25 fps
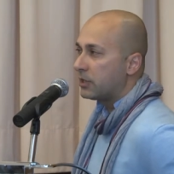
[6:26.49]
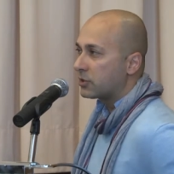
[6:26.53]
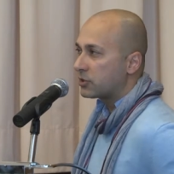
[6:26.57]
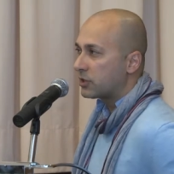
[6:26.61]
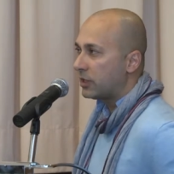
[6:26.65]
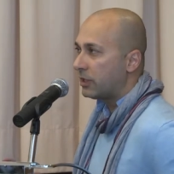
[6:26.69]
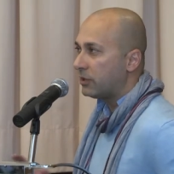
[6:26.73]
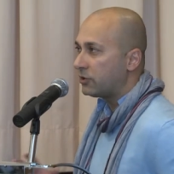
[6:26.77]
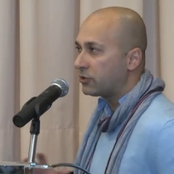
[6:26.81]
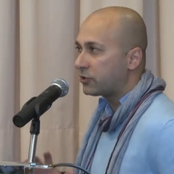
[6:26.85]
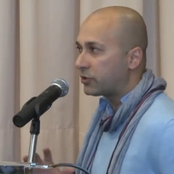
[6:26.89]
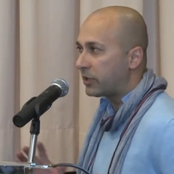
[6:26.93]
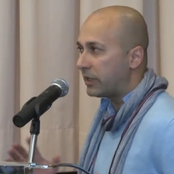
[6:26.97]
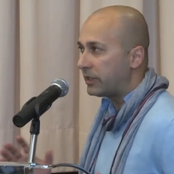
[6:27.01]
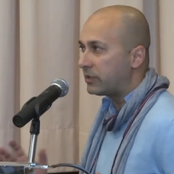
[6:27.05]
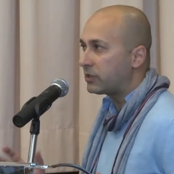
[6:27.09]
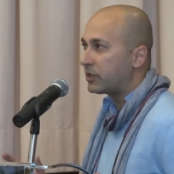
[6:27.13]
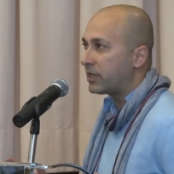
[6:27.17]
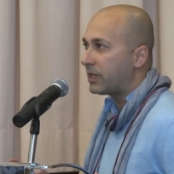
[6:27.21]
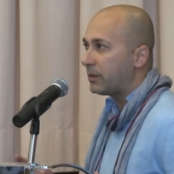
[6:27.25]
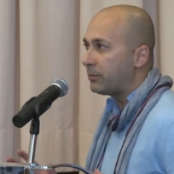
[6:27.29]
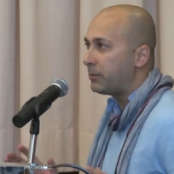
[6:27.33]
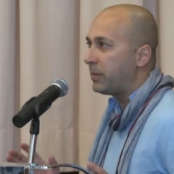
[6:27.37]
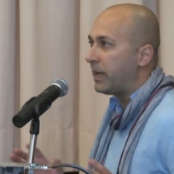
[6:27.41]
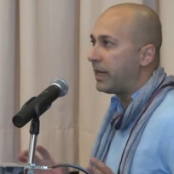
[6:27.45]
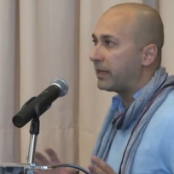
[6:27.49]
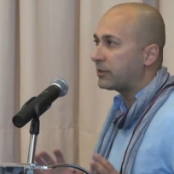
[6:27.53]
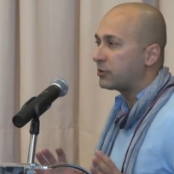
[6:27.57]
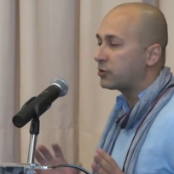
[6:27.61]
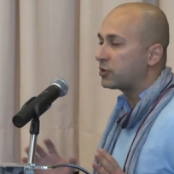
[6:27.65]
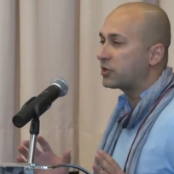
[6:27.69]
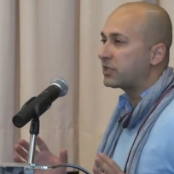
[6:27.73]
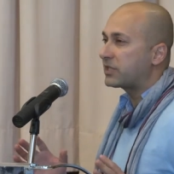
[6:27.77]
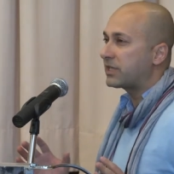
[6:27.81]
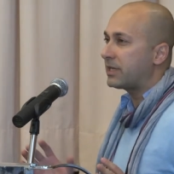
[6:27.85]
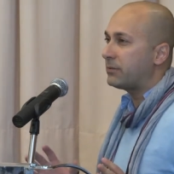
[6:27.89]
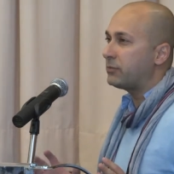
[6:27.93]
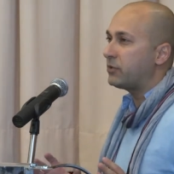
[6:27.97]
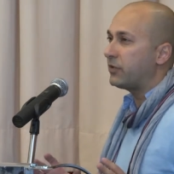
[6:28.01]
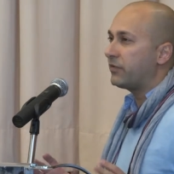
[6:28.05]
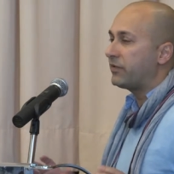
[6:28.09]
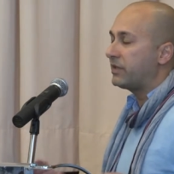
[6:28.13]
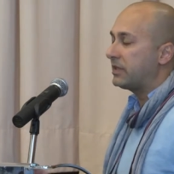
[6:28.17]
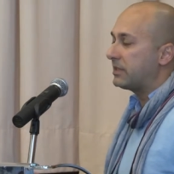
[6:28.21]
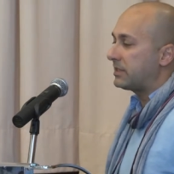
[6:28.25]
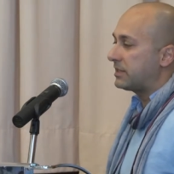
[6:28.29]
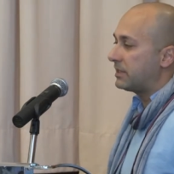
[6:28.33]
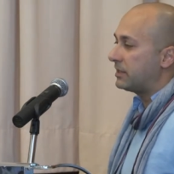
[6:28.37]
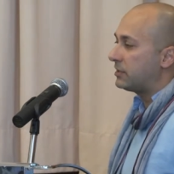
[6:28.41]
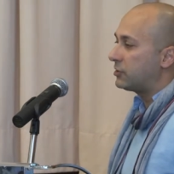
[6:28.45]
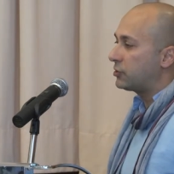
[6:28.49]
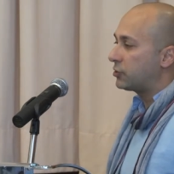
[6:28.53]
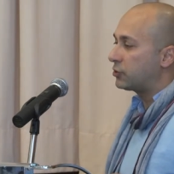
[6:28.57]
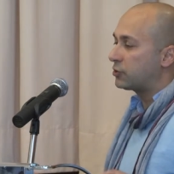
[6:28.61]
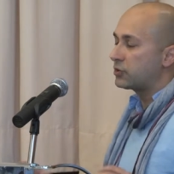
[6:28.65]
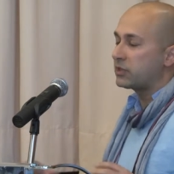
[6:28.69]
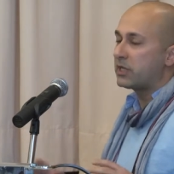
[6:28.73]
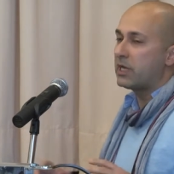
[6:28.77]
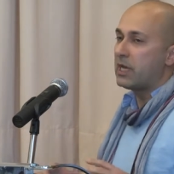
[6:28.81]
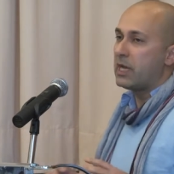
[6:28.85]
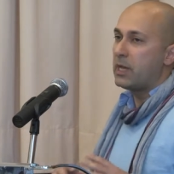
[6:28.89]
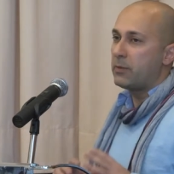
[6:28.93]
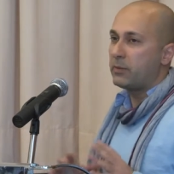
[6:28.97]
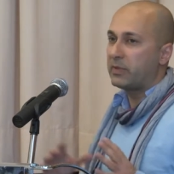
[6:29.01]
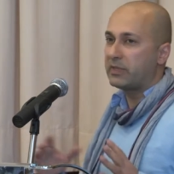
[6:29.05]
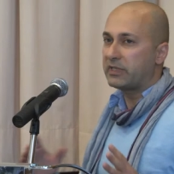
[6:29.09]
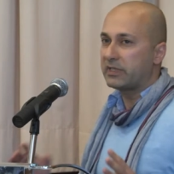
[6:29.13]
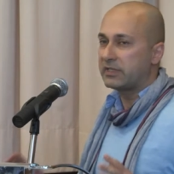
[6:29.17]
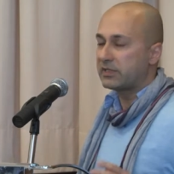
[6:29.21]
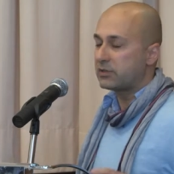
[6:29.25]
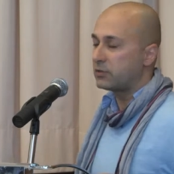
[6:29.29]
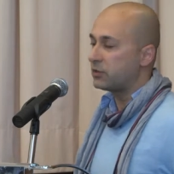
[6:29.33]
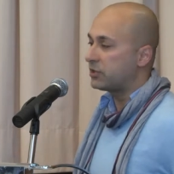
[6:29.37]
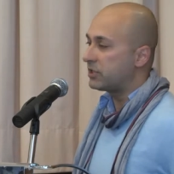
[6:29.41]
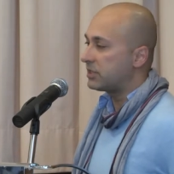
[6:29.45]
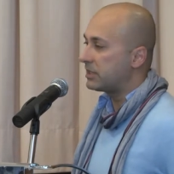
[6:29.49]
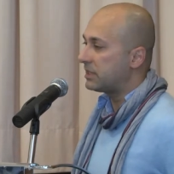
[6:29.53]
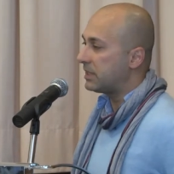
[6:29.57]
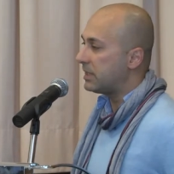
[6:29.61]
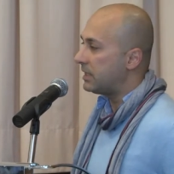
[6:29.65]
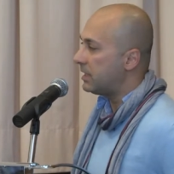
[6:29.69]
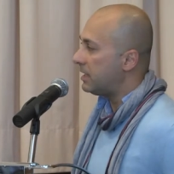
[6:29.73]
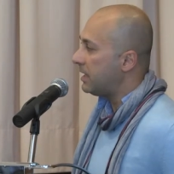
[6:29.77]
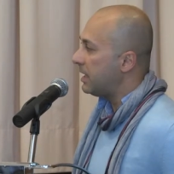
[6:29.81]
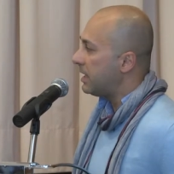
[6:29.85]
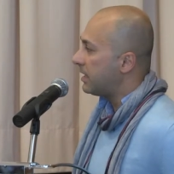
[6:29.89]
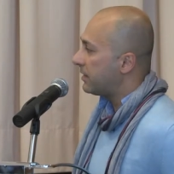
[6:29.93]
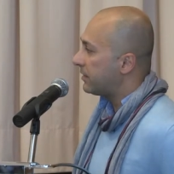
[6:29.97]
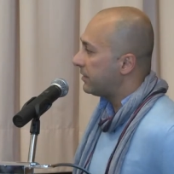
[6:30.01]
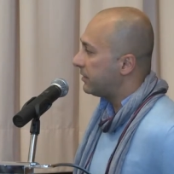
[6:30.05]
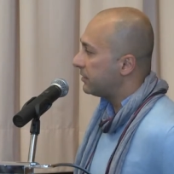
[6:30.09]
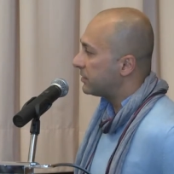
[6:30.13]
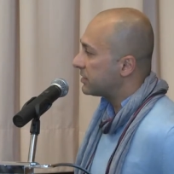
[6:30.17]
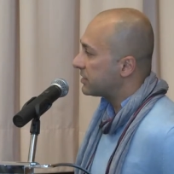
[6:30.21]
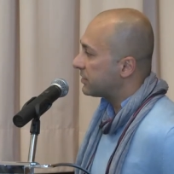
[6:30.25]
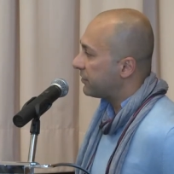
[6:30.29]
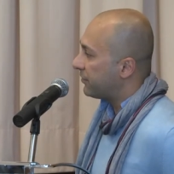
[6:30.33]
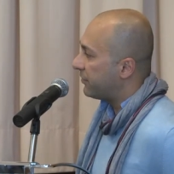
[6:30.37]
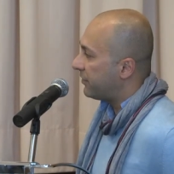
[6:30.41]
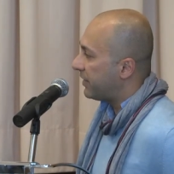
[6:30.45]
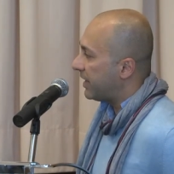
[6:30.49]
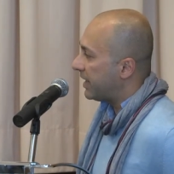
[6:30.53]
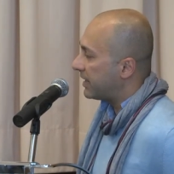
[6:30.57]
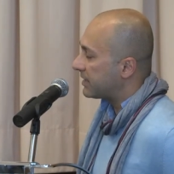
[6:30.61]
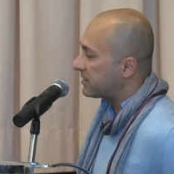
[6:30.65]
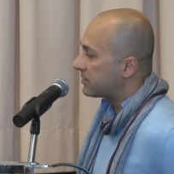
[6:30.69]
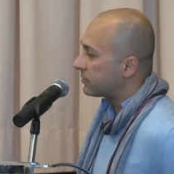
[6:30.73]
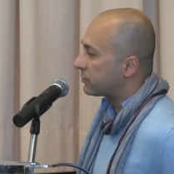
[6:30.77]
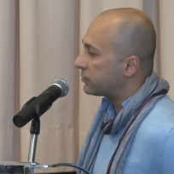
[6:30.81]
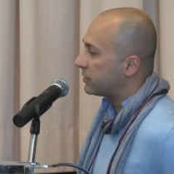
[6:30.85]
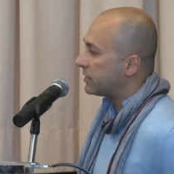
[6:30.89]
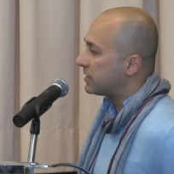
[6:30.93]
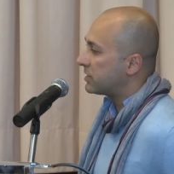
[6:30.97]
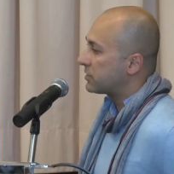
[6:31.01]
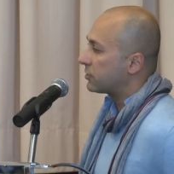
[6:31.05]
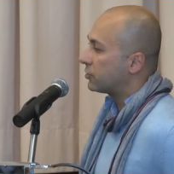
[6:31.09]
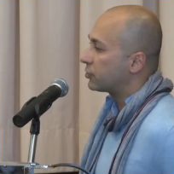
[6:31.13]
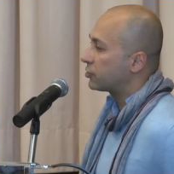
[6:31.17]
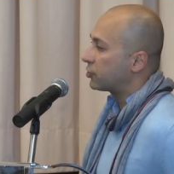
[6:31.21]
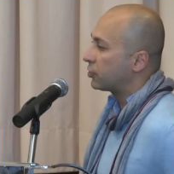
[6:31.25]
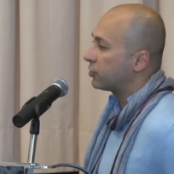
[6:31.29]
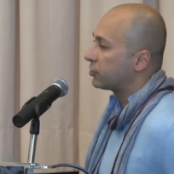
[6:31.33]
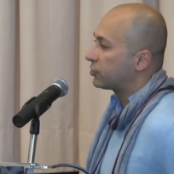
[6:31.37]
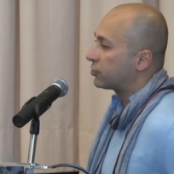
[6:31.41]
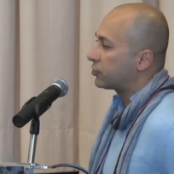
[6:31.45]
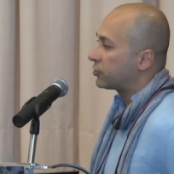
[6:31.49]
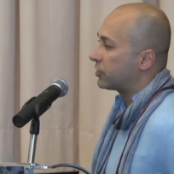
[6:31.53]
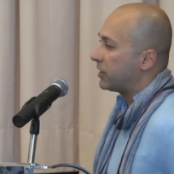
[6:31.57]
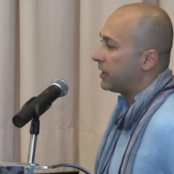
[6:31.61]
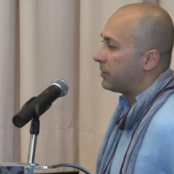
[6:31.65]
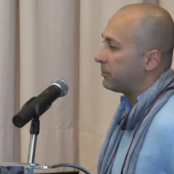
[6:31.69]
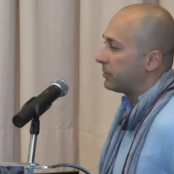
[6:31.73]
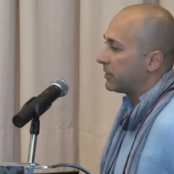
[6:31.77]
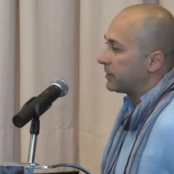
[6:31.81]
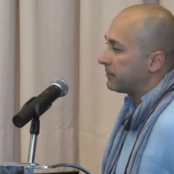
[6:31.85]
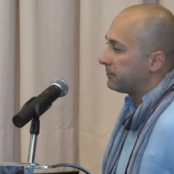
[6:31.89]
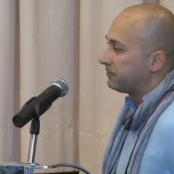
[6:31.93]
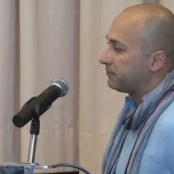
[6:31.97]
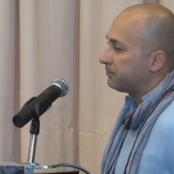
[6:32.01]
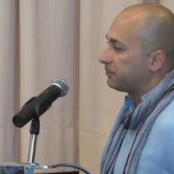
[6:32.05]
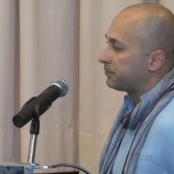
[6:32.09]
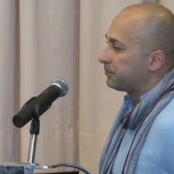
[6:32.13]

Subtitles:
So I'll try to come back to some of these issues, but as you see, there is a vast research on trauma.